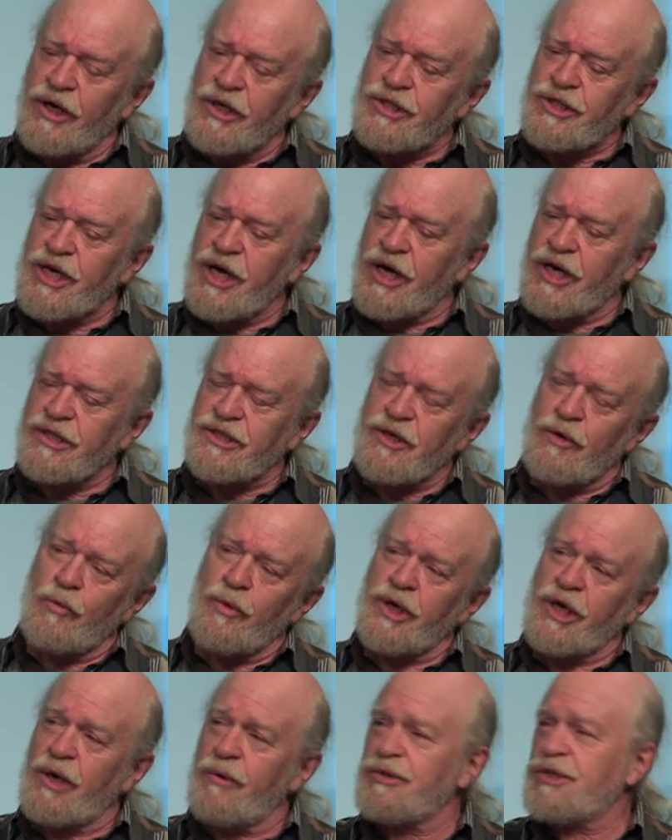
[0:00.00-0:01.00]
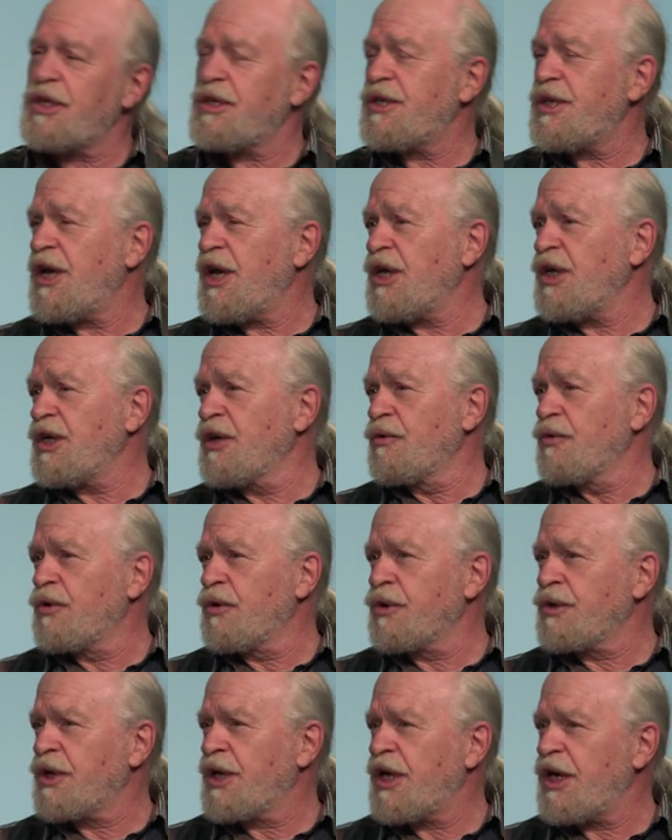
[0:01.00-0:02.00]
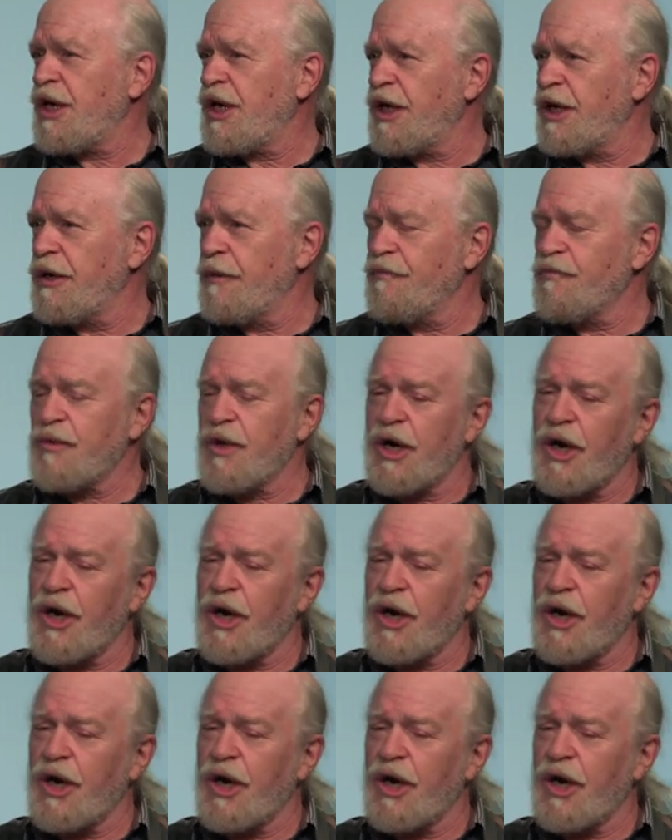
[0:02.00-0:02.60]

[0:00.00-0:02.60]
Jack, is that when I was a 10-year-old kid,